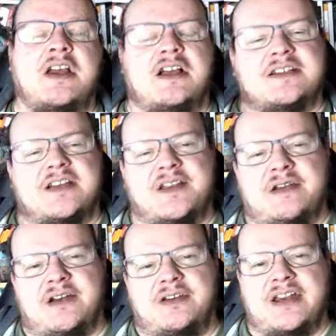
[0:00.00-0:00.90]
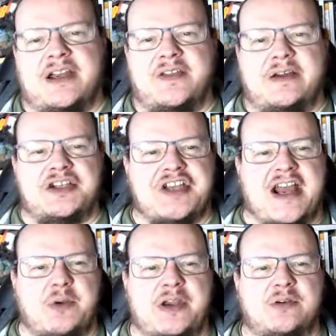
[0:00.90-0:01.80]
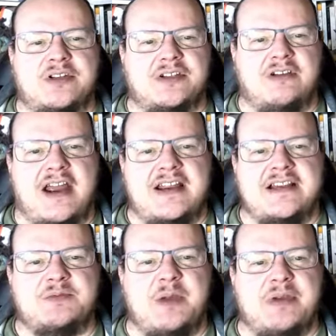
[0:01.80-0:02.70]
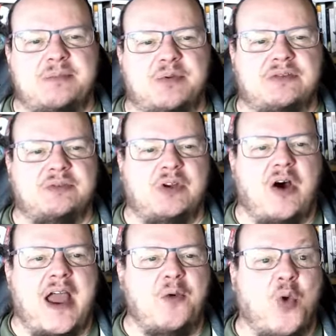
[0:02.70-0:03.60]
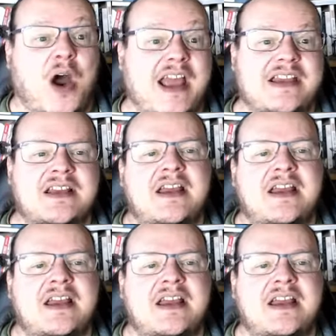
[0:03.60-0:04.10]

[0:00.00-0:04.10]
So there are shadowy nooks and crannies where people could lie in wait.